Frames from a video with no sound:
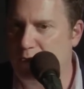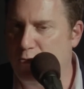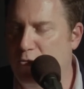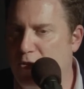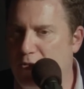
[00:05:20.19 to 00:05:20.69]

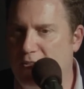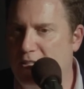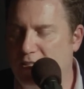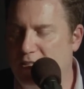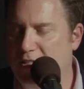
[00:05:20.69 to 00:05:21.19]

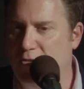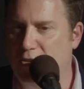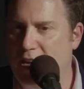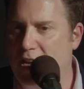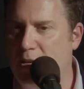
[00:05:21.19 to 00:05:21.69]
previously
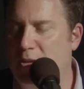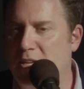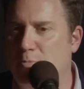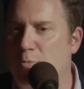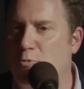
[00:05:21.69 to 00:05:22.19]
secret document
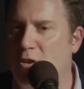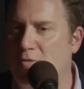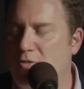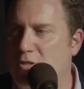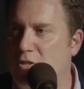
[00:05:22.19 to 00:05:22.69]
has been
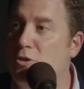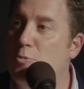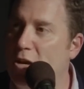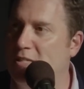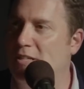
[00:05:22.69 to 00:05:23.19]
briefed to two
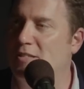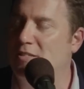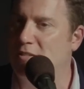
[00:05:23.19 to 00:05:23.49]
presidents